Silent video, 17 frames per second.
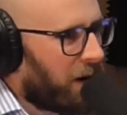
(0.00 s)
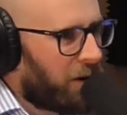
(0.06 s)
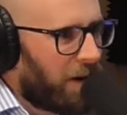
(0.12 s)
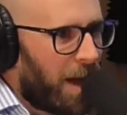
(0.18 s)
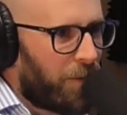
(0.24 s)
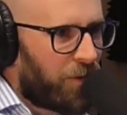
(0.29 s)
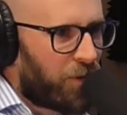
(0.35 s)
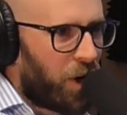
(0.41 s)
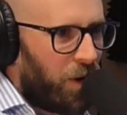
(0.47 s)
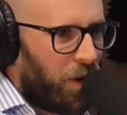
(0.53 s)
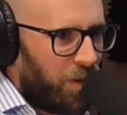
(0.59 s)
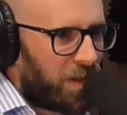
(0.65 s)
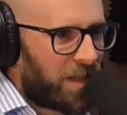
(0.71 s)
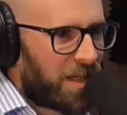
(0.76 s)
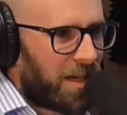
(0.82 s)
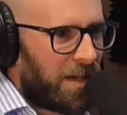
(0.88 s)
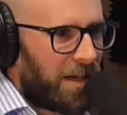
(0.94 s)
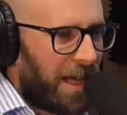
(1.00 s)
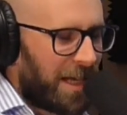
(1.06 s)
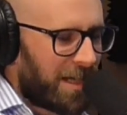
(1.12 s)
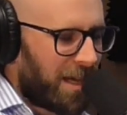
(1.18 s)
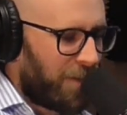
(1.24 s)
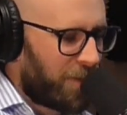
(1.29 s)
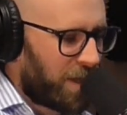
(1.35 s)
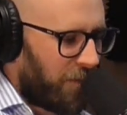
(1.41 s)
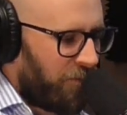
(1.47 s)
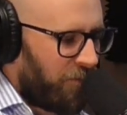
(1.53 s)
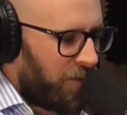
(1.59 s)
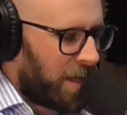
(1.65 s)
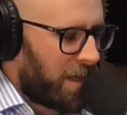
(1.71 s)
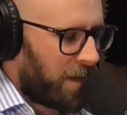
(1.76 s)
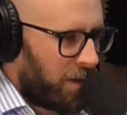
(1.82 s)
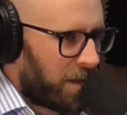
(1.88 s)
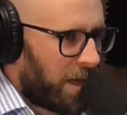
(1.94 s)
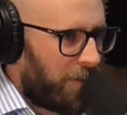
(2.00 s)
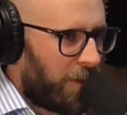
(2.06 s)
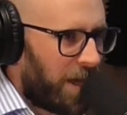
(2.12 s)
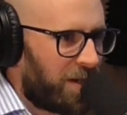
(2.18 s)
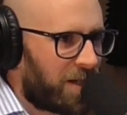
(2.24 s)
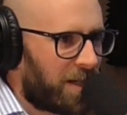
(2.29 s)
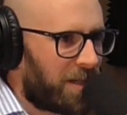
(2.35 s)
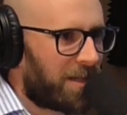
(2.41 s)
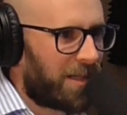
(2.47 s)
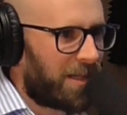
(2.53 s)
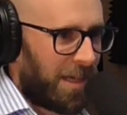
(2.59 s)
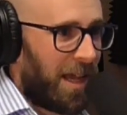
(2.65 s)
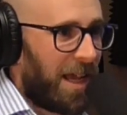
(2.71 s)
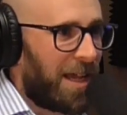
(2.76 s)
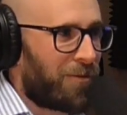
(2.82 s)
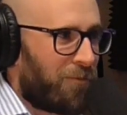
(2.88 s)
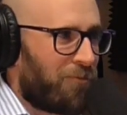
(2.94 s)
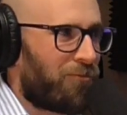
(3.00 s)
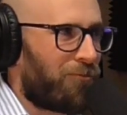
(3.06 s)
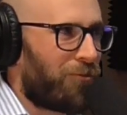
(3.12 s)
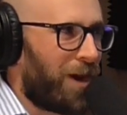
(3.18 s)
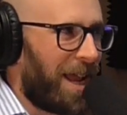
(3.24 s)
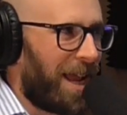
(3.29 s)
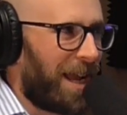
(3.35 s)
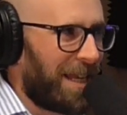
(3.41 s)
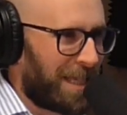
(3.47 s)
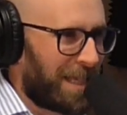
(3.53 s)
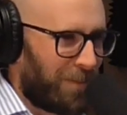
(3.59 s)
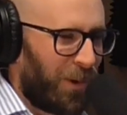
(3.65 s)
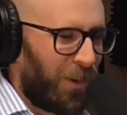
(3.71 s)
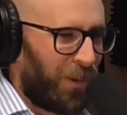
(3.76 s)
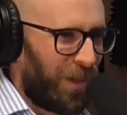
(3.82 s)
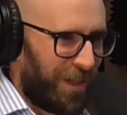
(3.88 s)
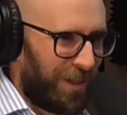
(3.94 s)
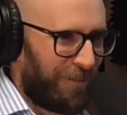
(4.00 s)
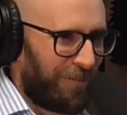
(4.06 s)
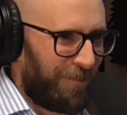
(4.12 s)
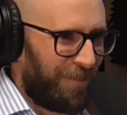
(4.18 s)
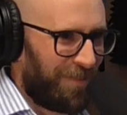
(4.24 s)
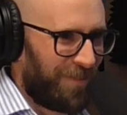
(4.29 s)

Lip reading: A kilogram of gold, in terms of physical dimensions, is really small.